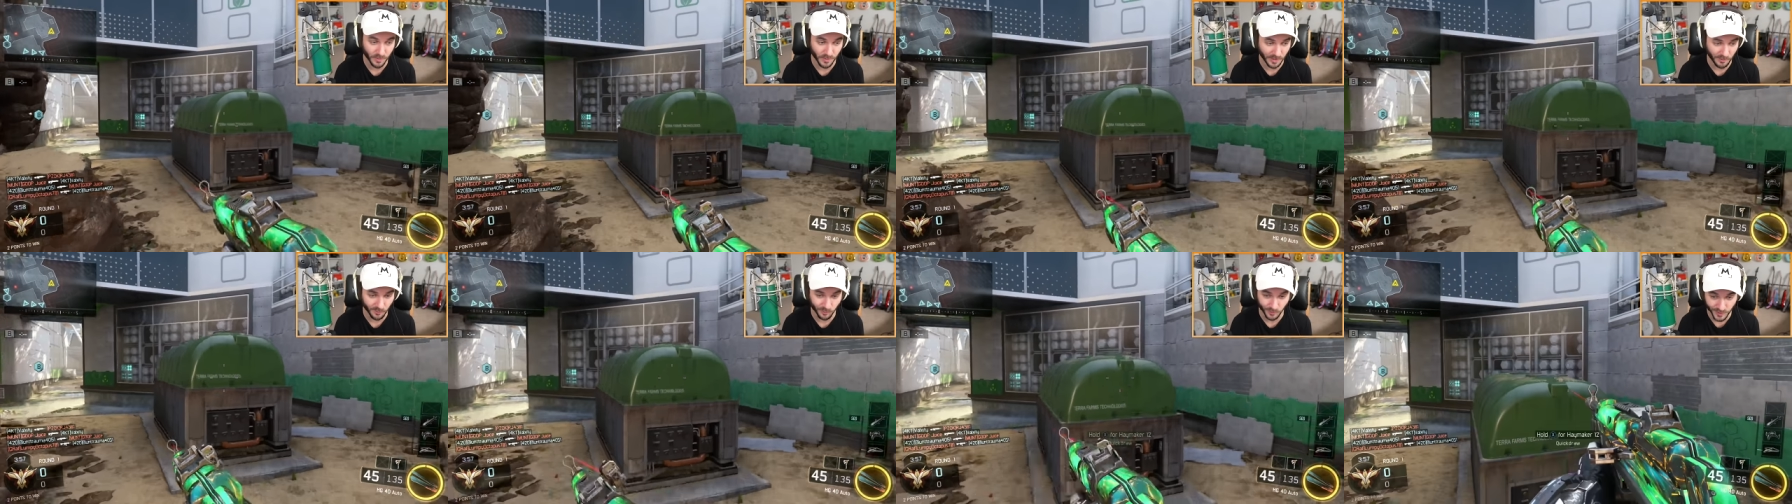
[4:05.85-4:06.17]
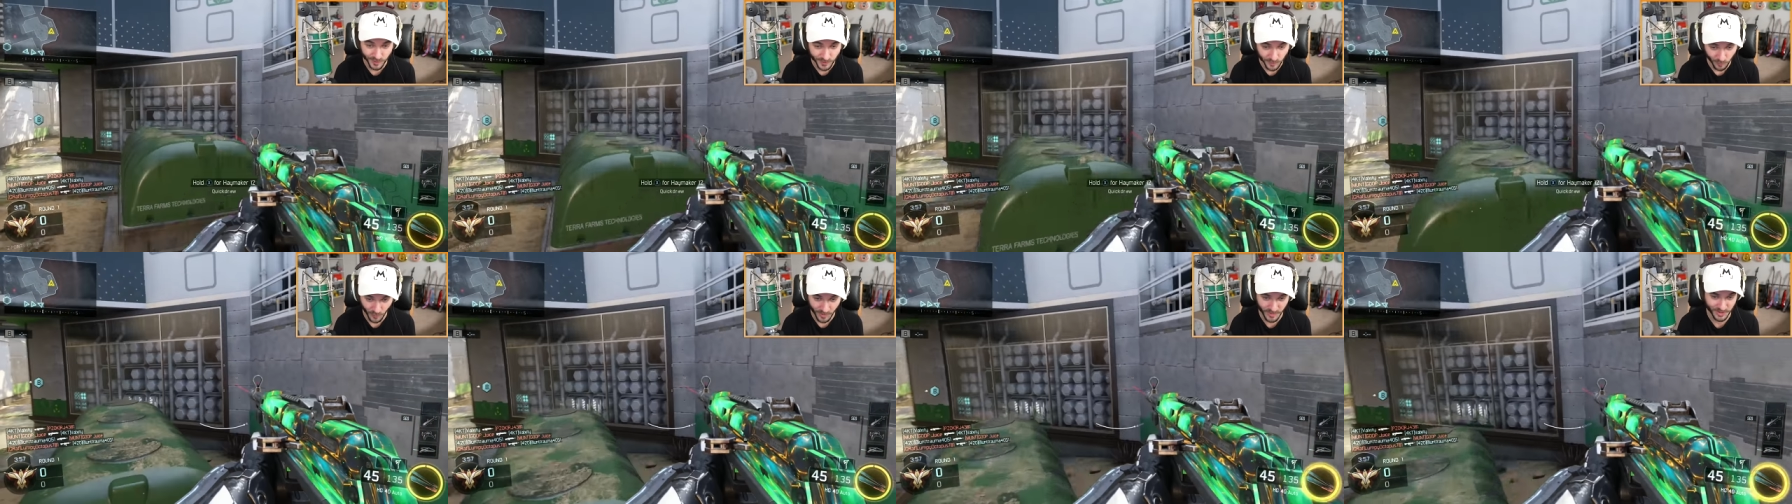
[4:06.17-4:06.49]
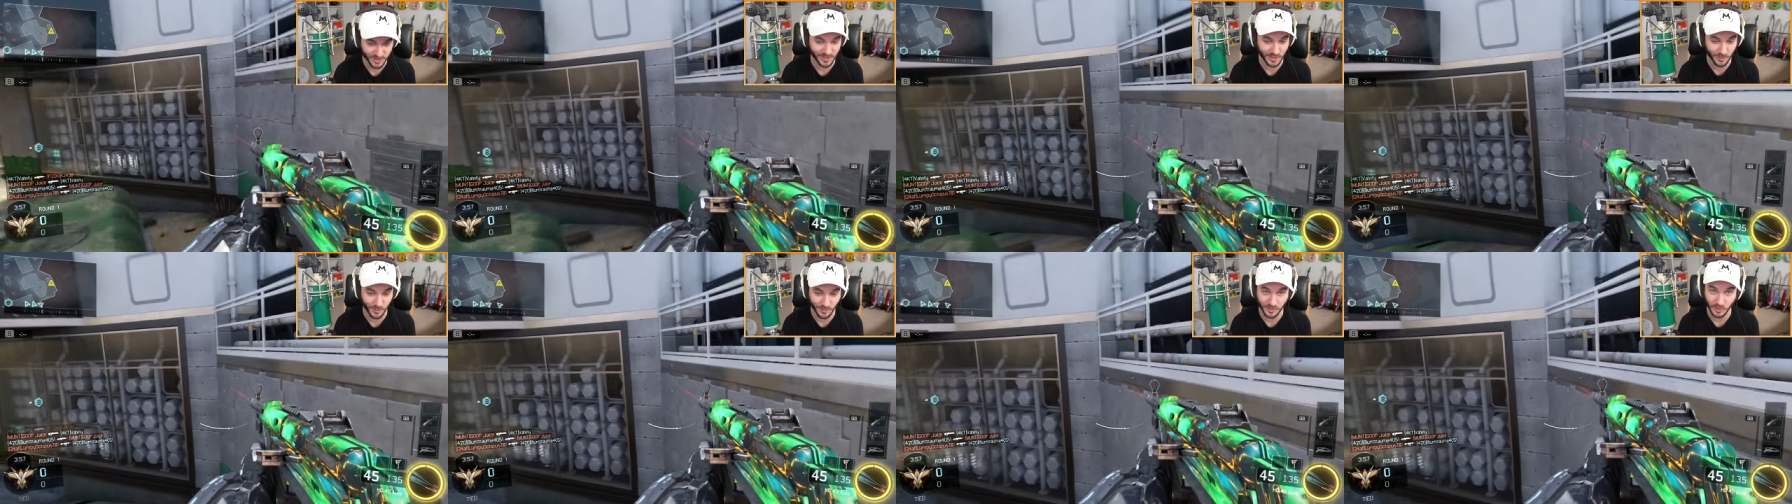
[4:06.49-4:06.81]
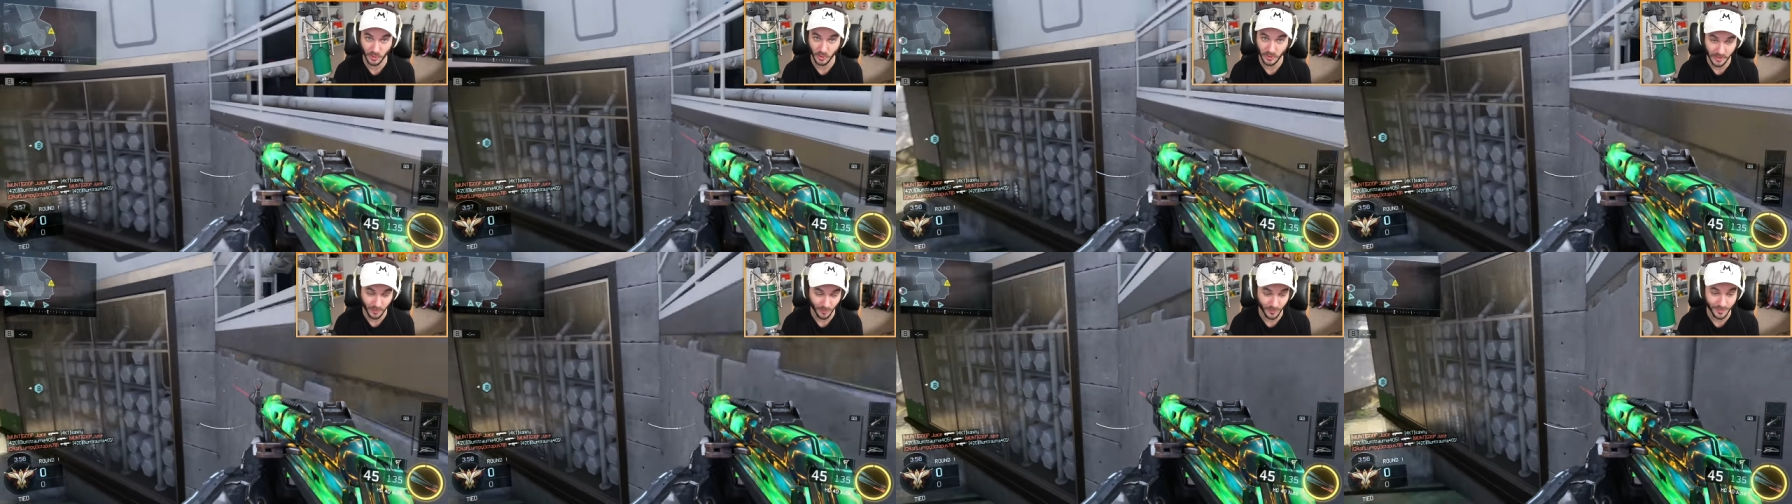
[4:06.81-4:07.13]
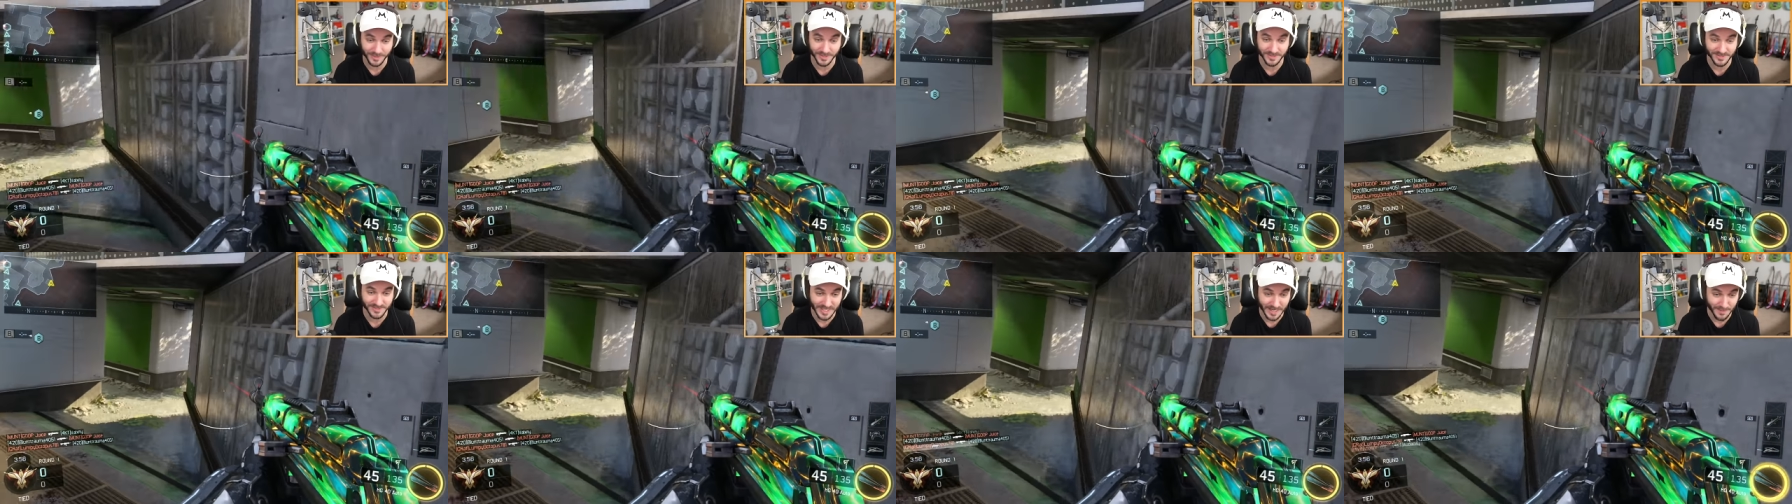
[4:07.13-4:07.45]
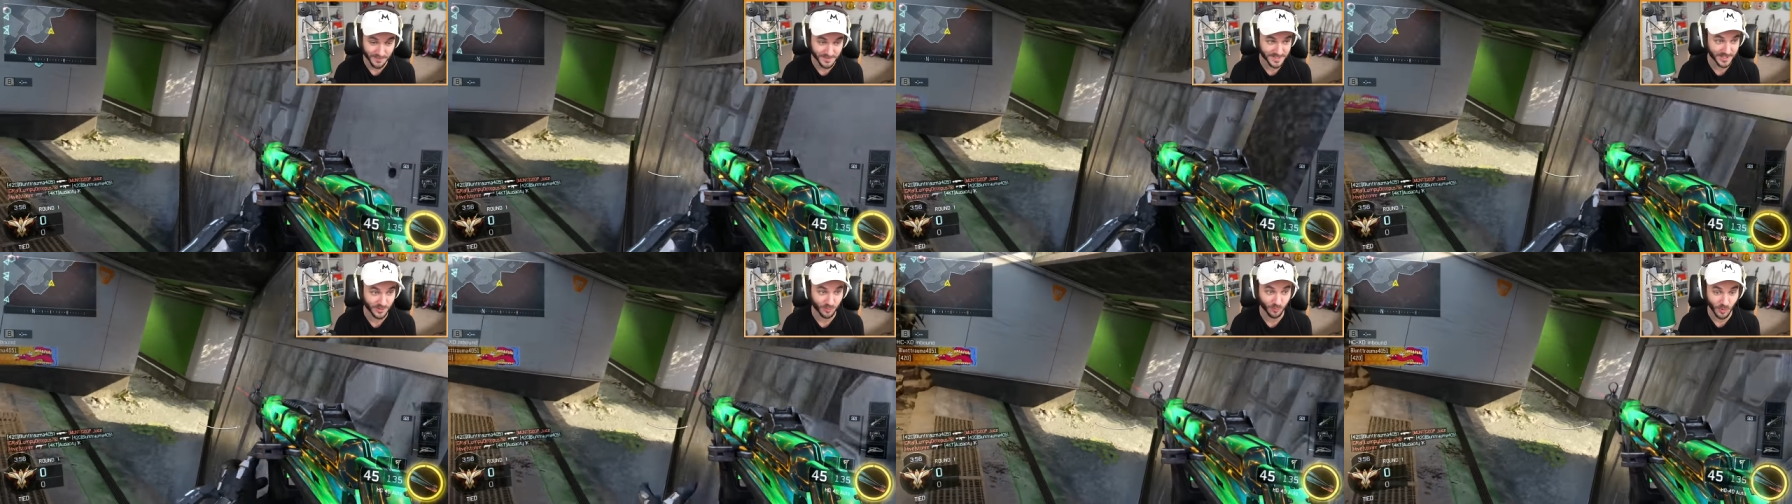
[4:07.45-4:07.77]
but I really wish they would look at what this
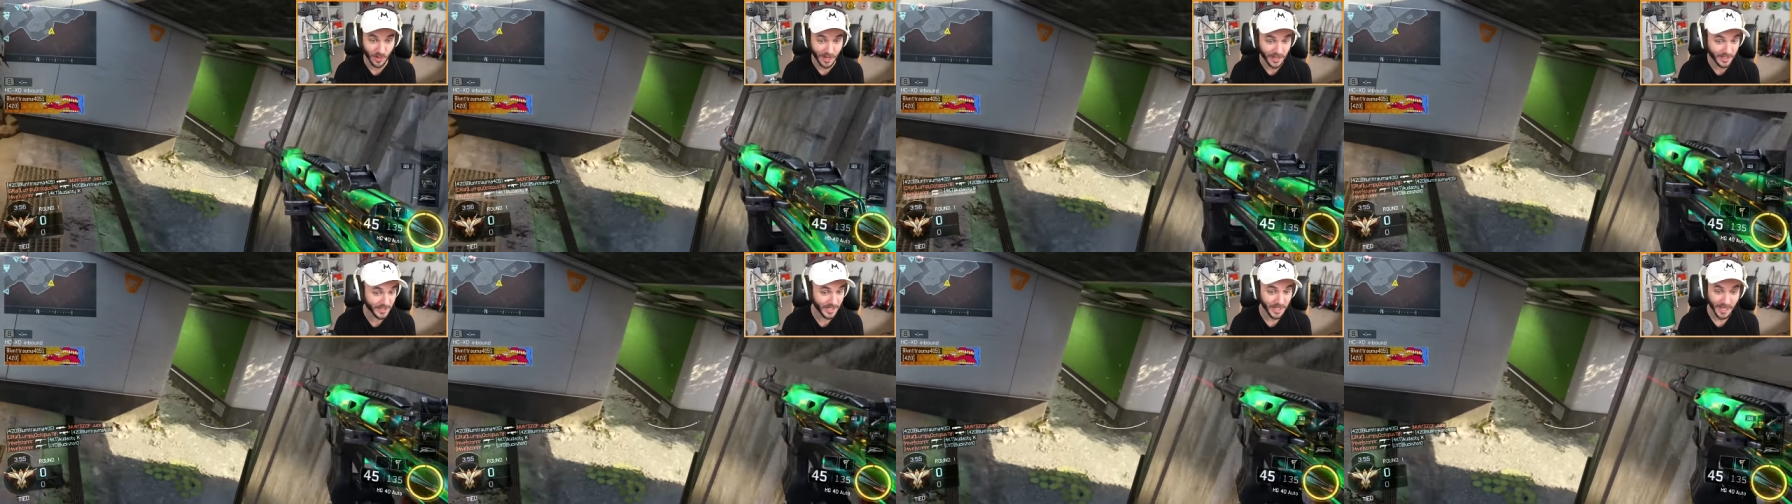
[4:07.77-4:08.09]
game did right